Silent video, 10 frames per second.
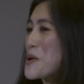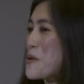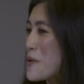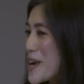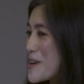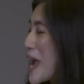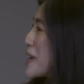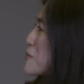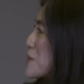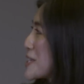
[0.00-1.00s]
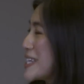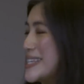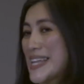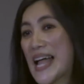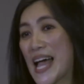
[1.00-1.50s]
where I worked
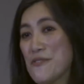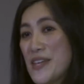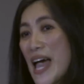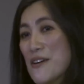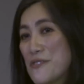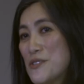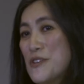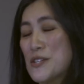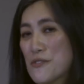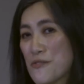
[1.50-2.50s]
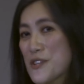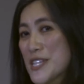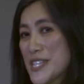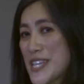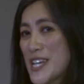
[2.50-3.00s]
in an IVF, in vitro
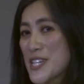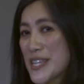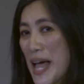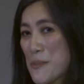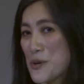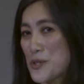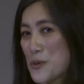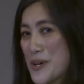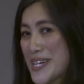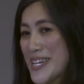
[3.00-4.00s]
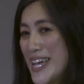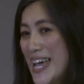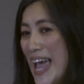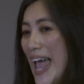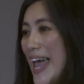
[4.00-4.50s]
fertilization laboratory.
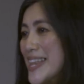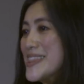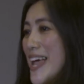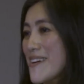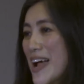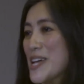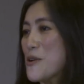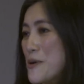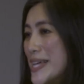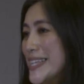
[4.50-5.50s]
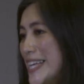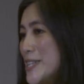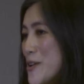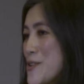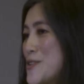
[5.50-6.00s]
And there, I quickly
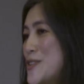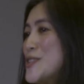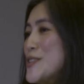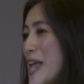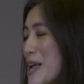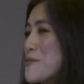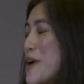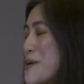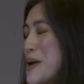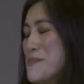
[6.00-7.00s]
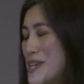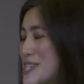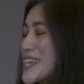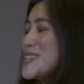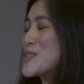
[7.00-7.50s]
learned to not wear my
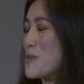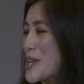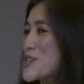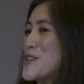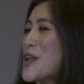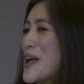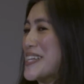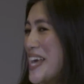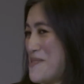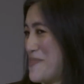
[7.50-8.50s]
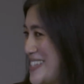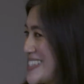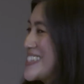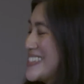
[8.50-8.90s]
Michigan sweatshirt on campus.